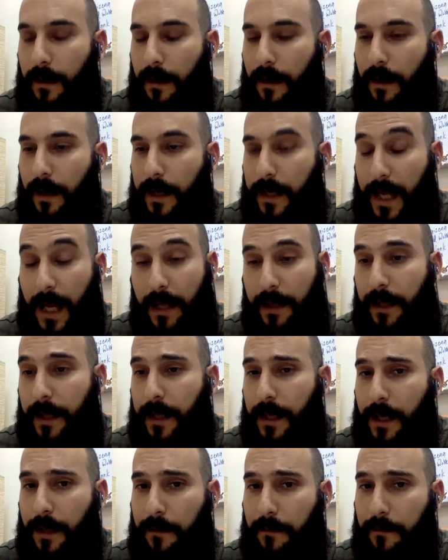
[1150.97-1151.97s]
I can't
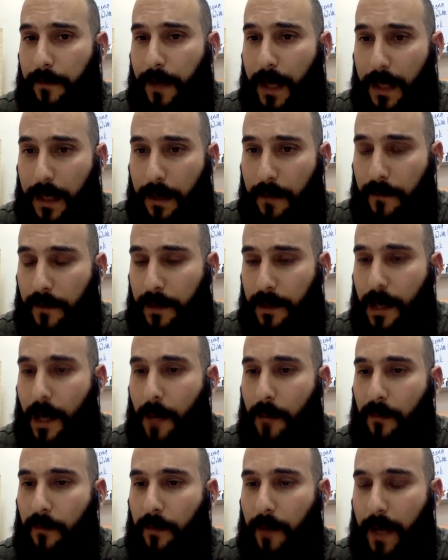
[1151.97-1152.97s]
think of any off the
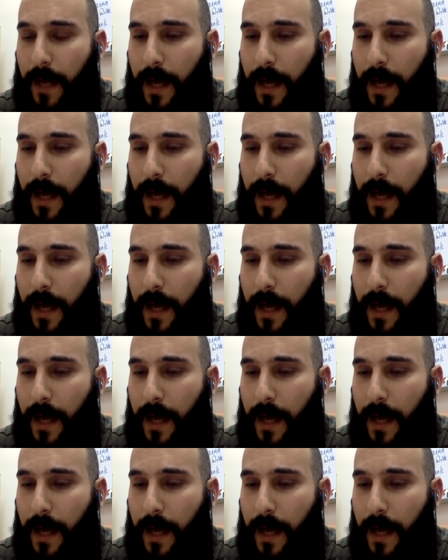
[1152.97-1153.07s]
top of my